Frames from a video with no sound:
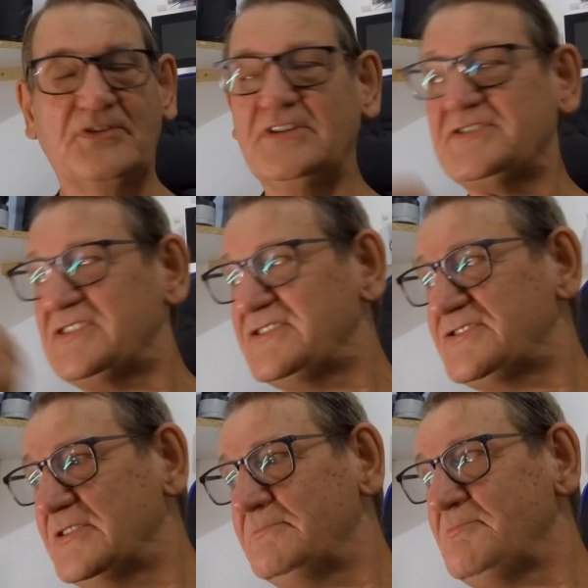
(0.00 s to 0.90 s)
a
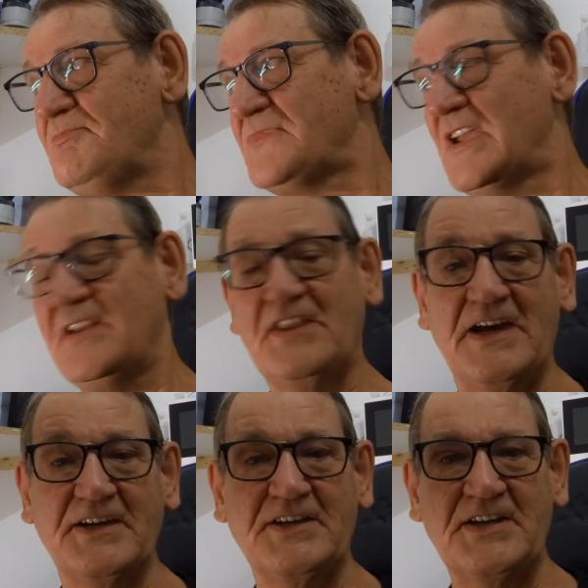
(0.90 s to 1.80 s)
system that
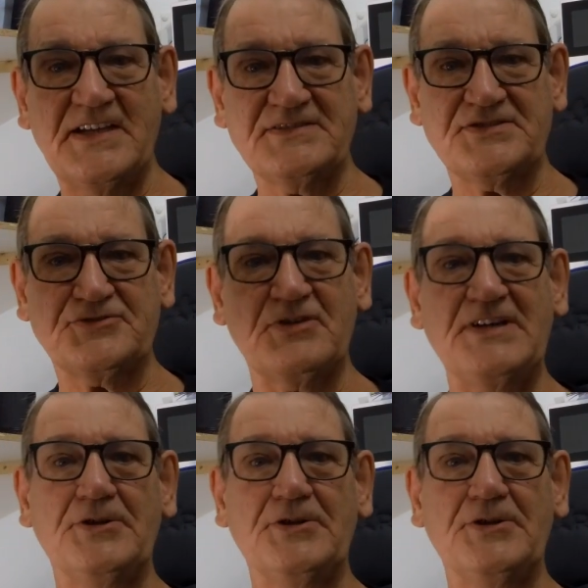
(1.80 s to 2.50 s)
I connect straight